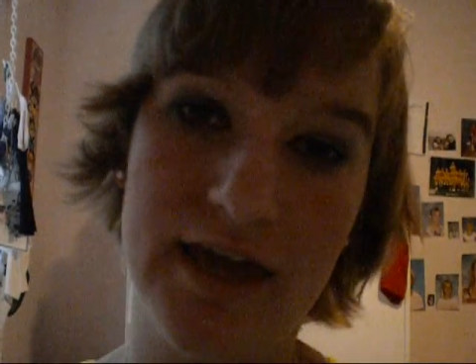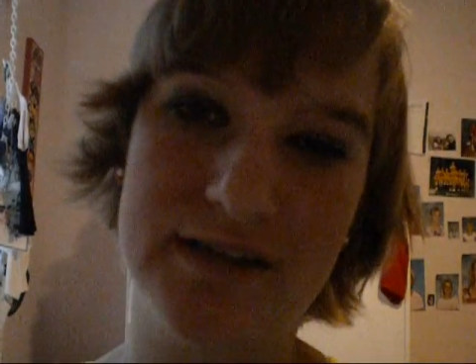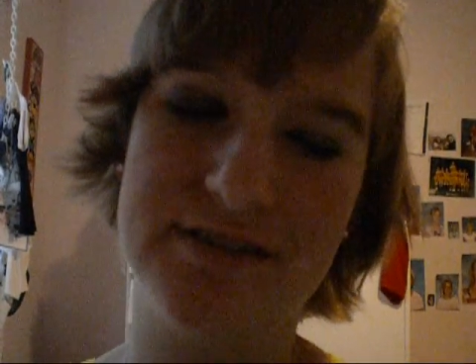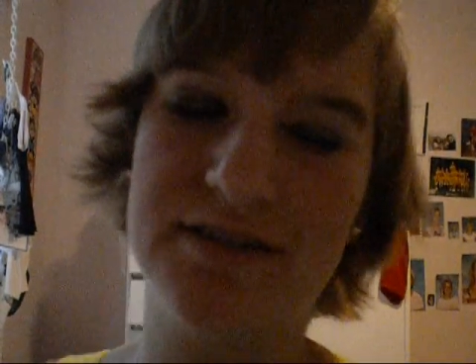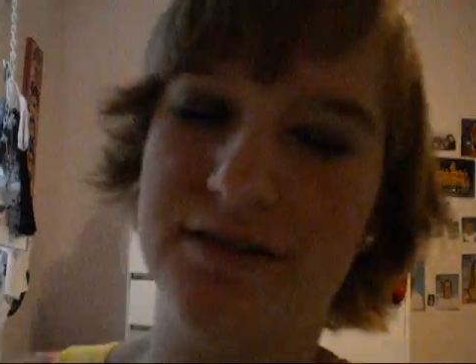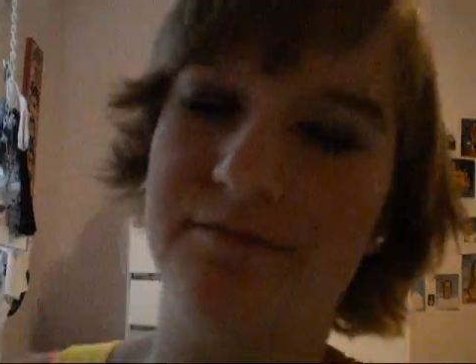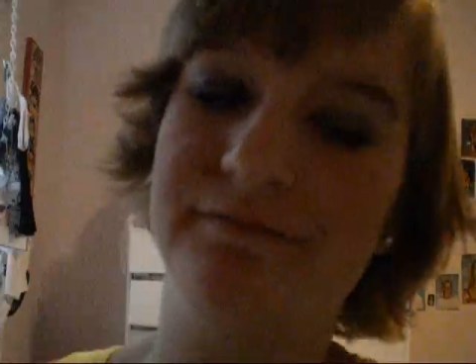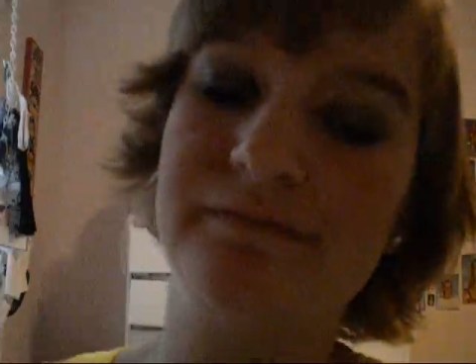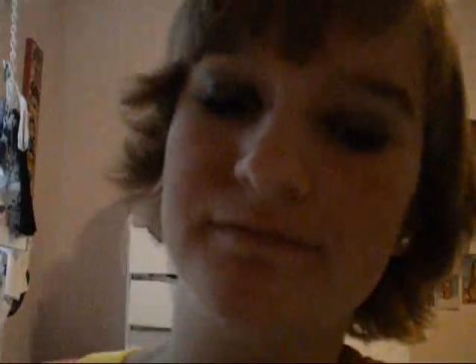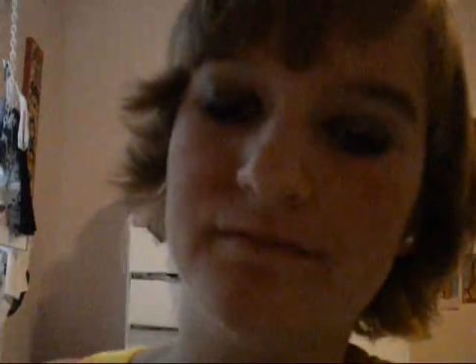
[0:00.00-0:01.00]
and
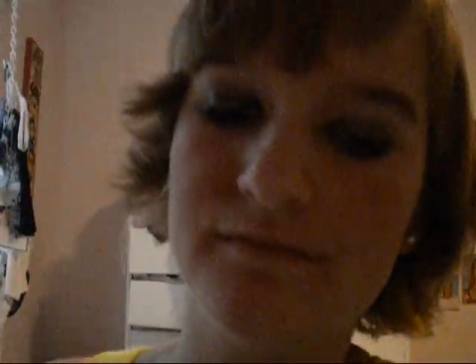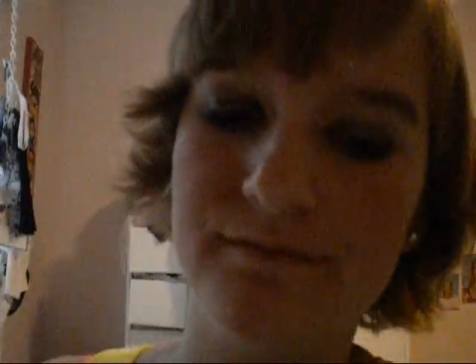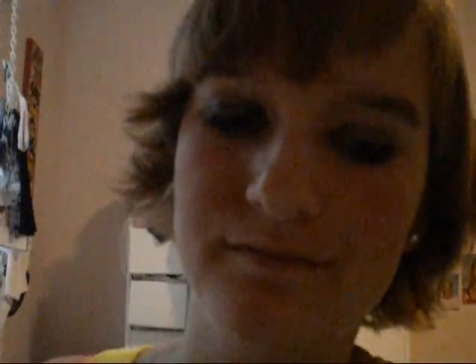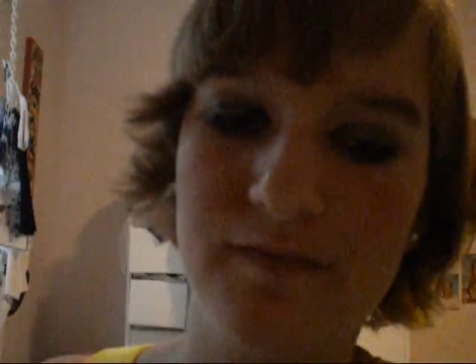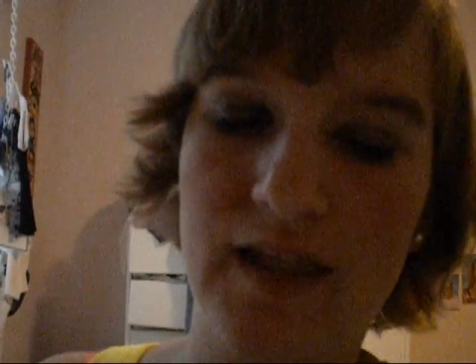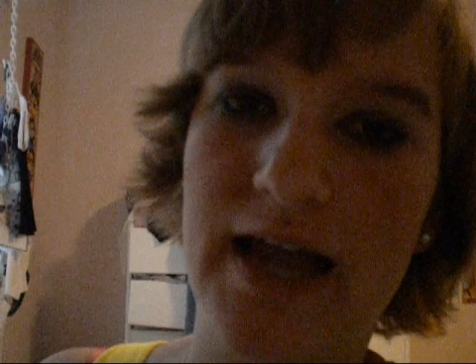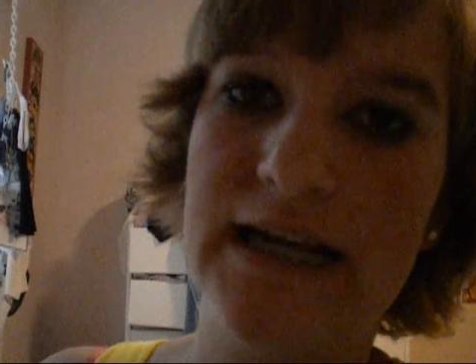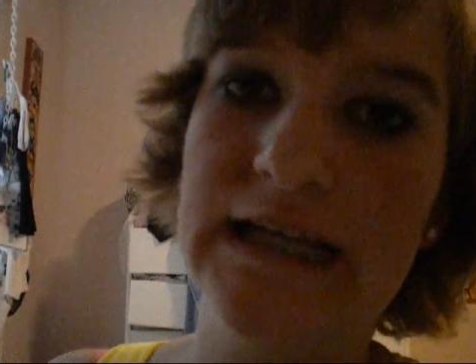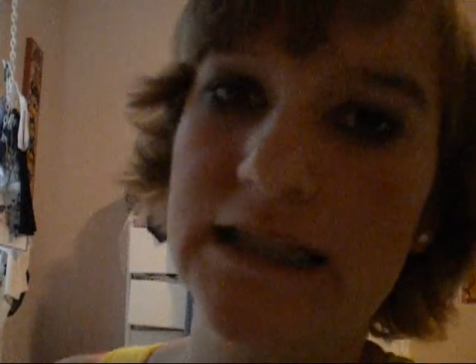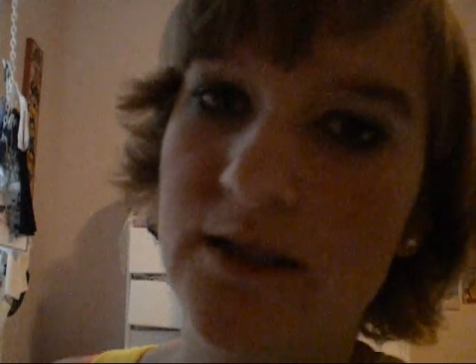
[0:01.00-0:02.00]

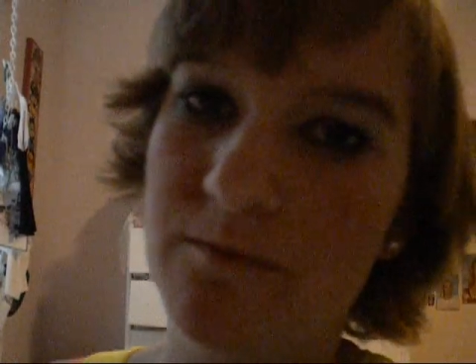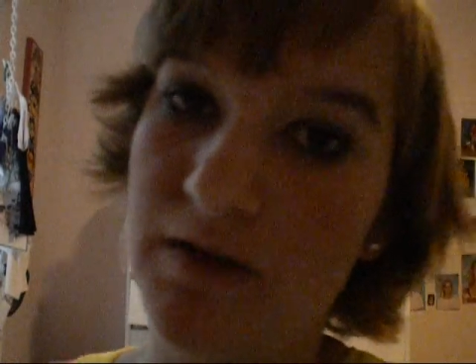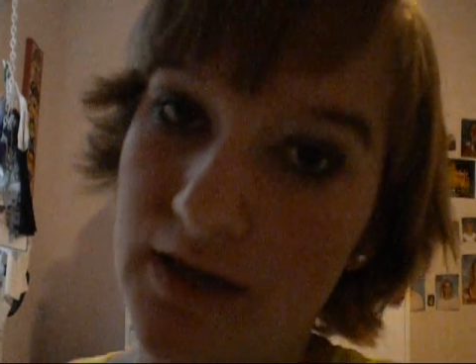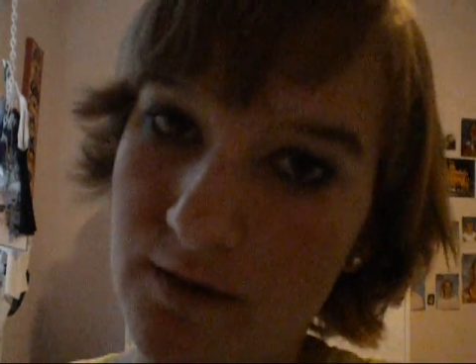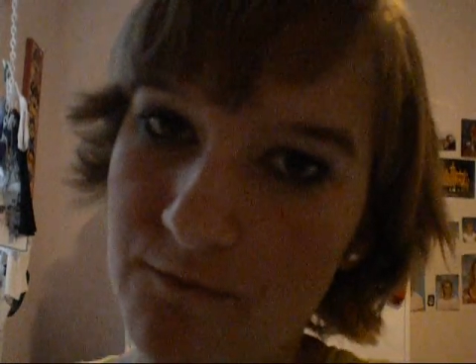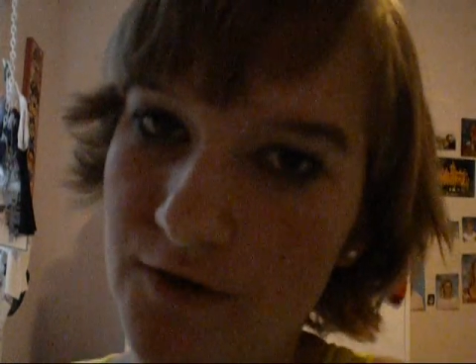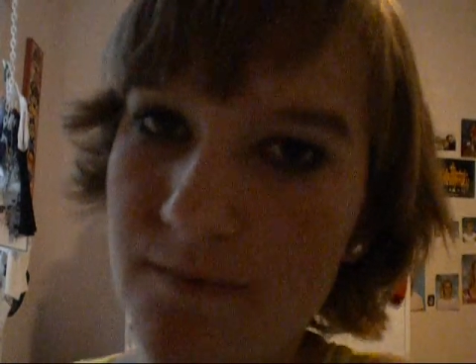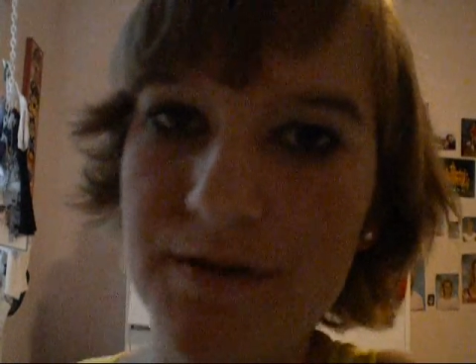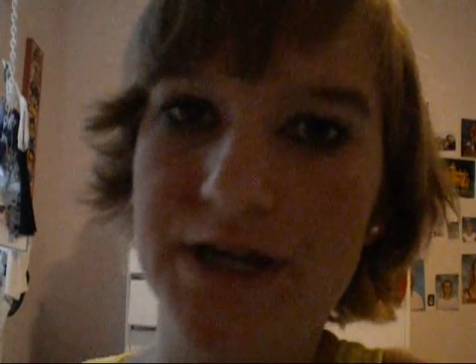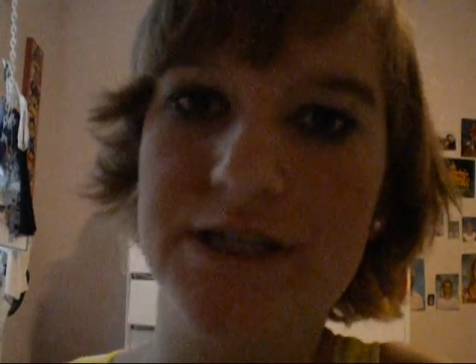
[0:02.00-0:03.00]
I needed the makeup
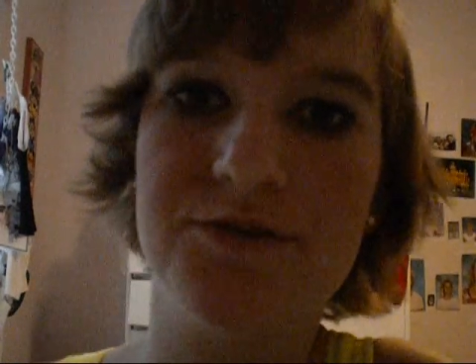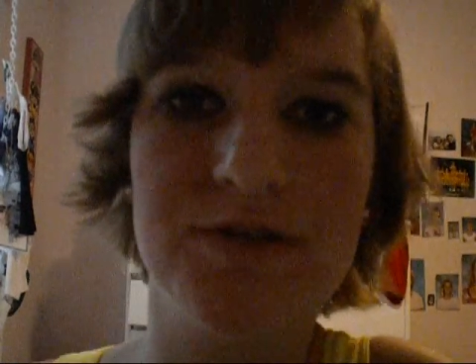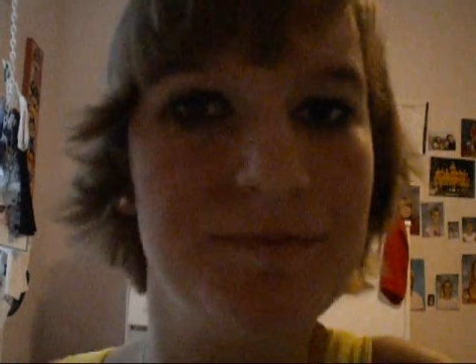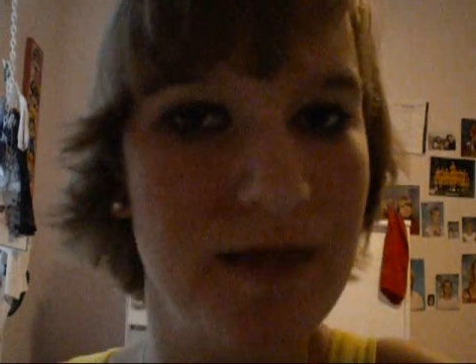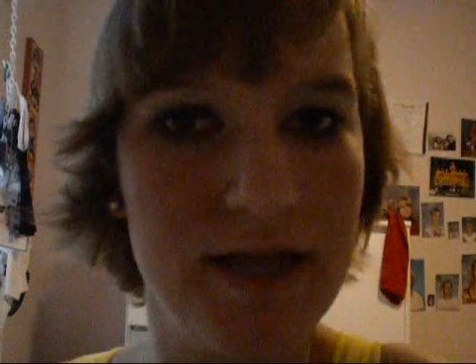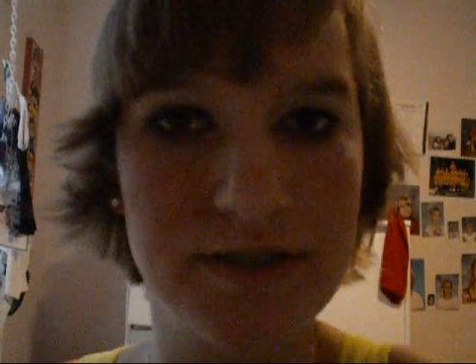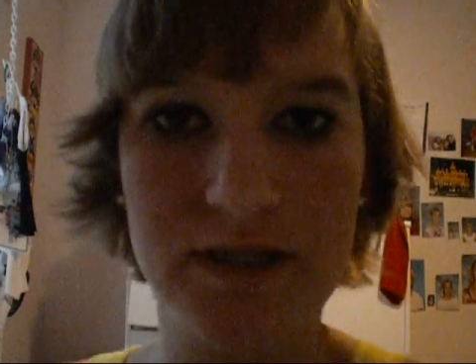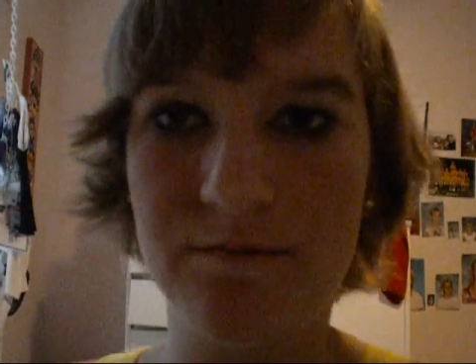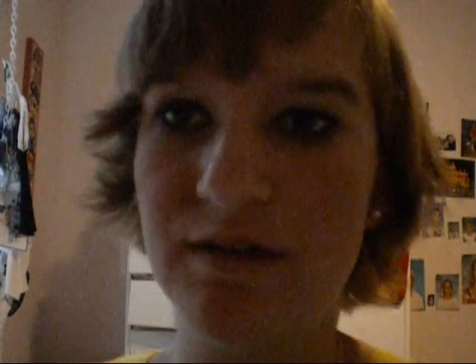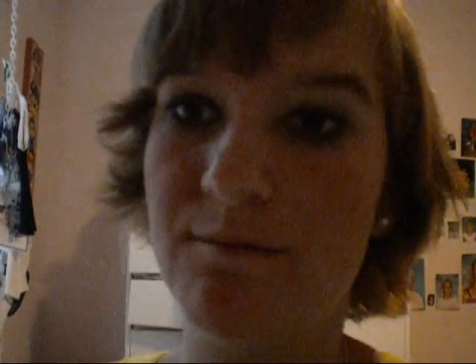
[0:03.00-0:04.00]
for it because
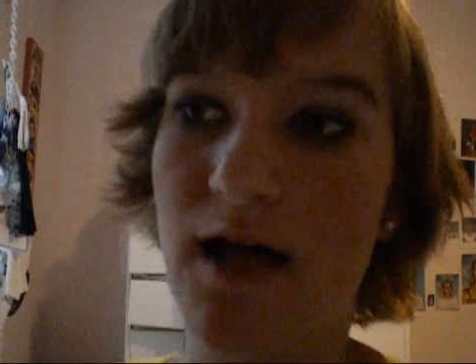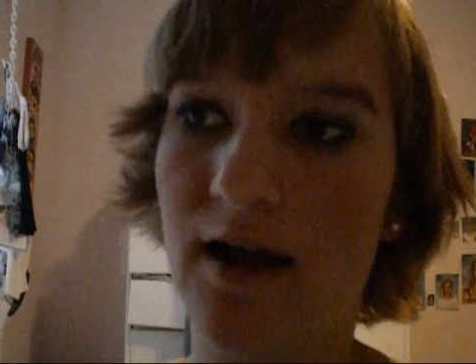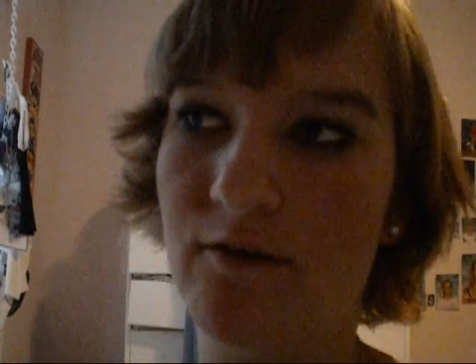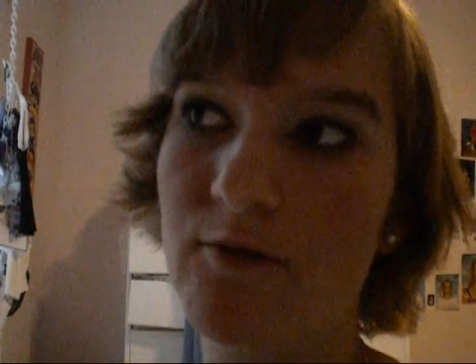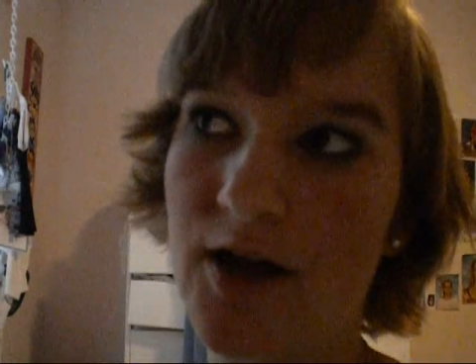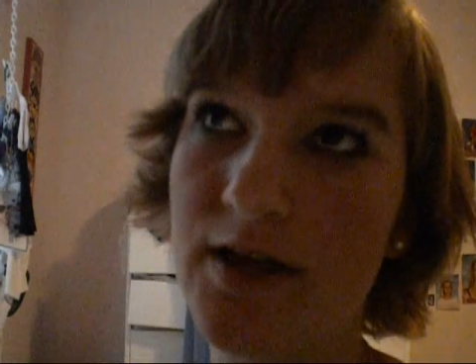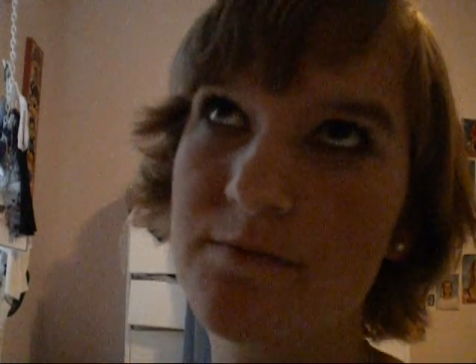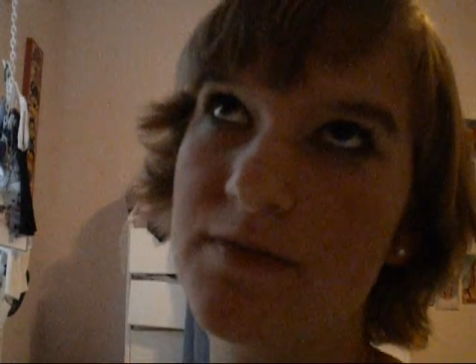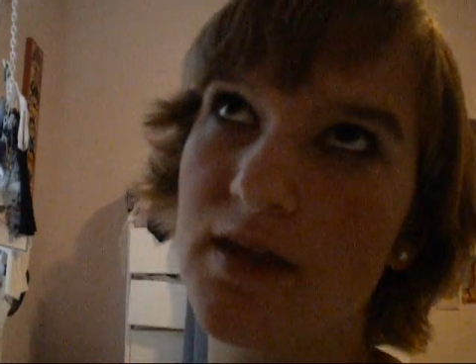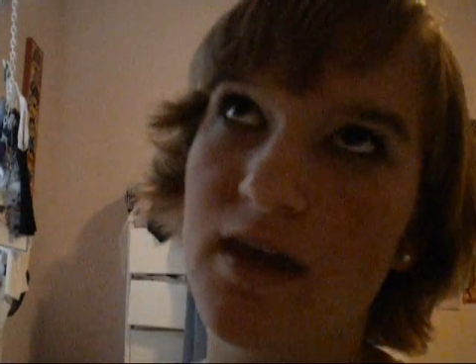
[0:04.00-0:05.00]
it's gonna be in black and
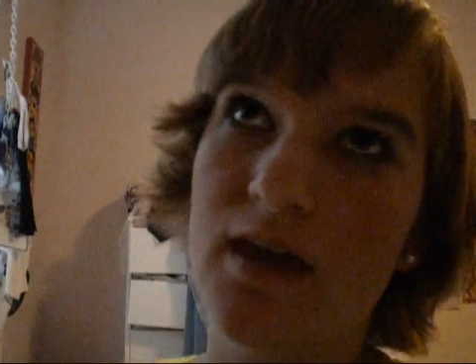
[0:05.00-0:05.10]
white,